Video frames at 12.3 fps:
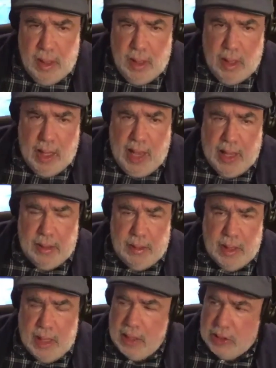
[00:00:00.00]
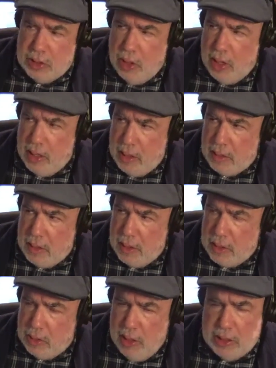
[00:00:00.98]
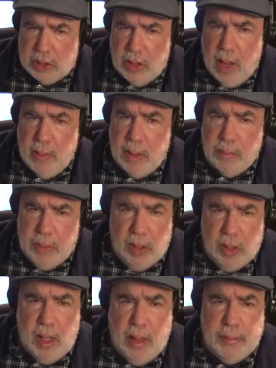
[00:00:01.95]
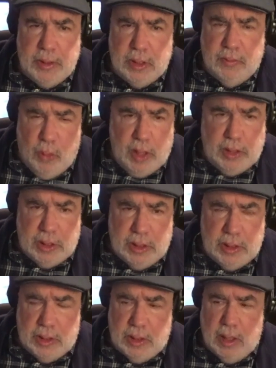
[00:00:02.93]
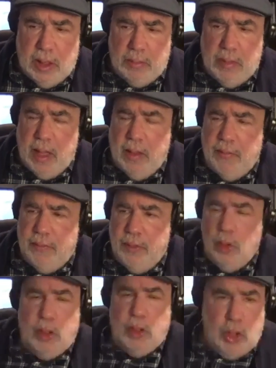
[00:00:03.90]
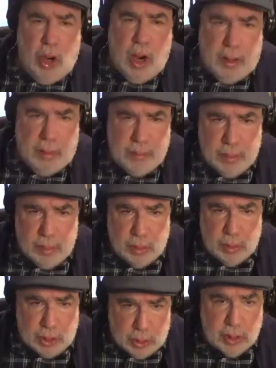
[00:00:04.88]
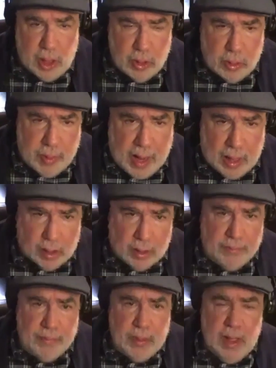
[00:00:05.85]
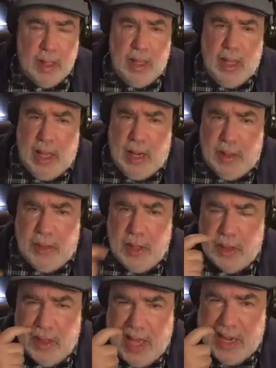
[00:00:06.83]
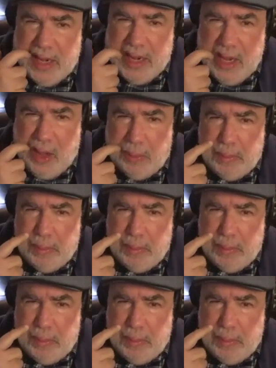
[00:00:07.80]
And then I started transcribing Bill Evans' voicings, My Foolish Heart, which is another ballad. And I think that helped.